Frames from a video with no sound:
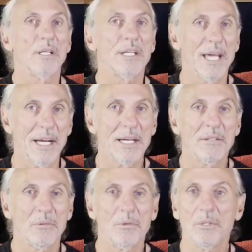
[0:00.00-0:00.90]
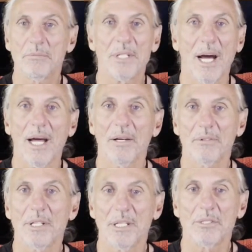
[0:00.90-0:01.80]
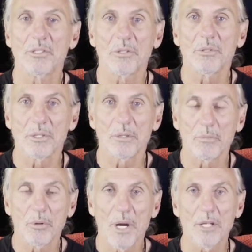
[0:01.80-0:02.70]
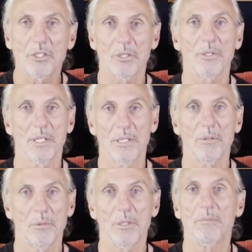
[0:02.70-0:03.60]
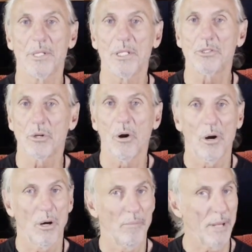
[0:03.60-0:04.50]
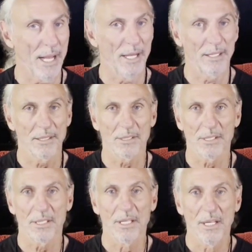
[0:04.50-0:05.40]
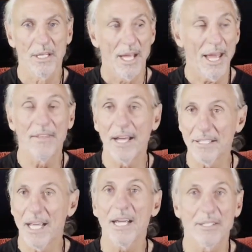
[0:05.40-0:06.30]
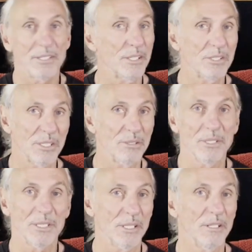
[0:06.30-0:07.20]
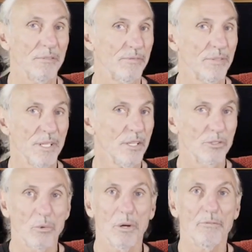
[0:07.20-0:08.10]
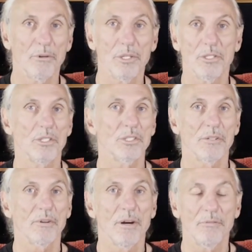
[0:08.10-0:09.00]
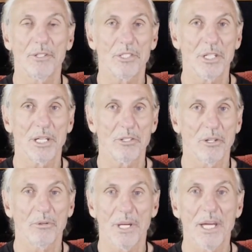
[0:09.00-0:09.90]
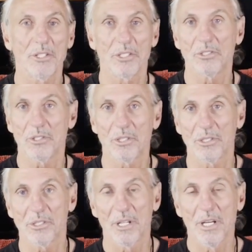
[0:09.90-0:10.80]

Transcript: getting the room dialed in so that the pressure in the room is all balanced. And that takes a series of square footages of coverage at each location. You can